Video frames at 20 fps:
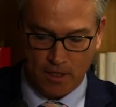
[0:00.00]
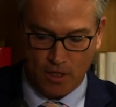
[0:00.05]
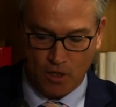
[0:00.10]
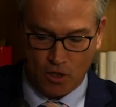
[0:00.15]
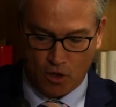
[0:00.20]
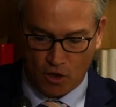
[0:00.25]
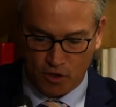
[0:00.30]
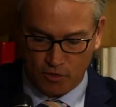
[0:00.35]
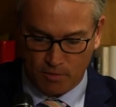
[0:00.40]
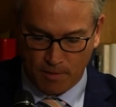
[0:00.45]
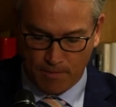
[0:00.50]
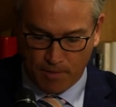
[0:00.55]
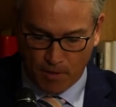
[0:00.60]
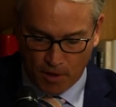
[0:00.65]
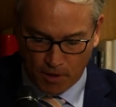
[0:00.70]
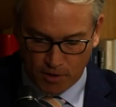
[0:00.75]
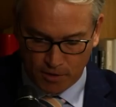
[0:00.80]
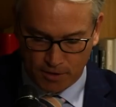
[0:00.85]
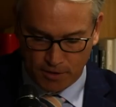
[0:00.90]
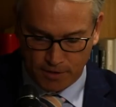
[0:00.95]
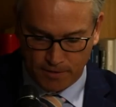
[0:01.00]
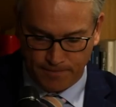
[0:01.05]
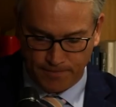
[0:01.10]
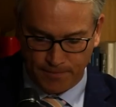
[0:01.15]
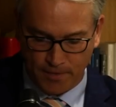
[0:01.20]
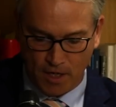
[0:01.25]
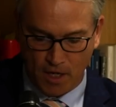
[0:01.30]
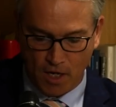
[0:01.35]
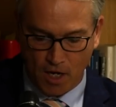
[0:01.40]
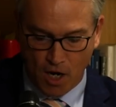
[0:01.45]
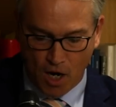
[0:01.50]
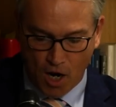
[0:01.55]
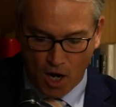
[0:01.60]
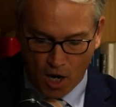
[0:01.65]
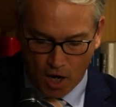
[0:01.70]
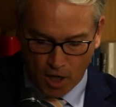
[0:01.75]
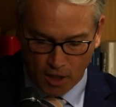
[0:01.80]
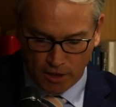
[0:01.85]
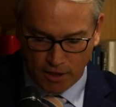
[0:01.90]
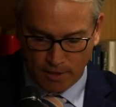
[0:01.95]
cosmopolitan,
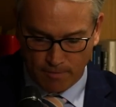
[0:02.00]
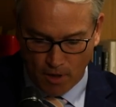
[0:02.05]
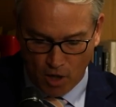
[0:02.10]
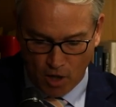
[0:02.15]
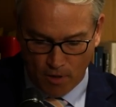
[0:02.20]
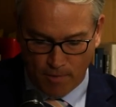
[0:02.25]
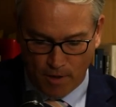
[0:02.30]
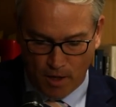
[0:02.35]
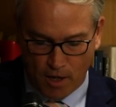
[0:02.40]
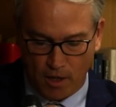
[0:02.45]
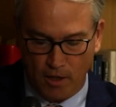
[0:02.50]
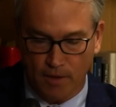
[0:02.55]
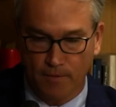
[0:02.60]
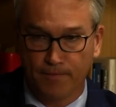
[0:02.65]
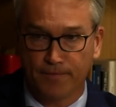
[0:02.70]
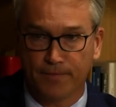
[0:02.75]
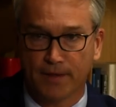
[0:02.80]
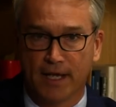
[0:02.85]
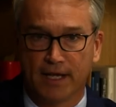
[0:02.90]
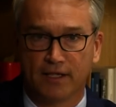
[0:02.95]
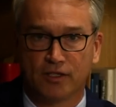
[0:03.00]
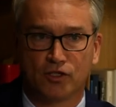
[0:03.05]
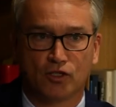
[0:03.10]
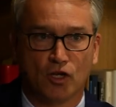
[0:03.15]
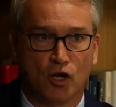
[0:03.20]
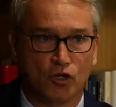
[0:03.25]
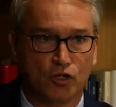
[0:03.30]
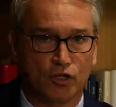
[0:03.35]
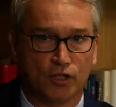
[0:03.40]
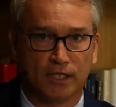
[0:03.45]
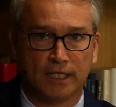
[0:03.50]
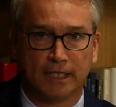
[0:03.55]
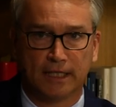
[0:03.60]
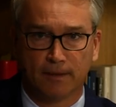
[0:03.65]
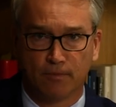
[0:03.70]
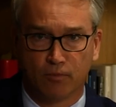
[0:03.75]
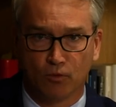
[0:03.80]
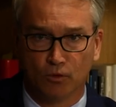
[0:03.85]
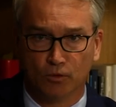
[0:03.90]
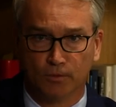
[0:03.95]
highly mobile, and socially
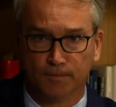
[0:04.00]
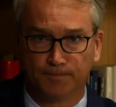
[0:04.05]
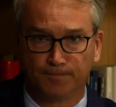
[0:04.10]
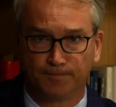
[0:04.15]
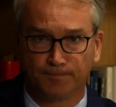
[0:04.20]
liberal,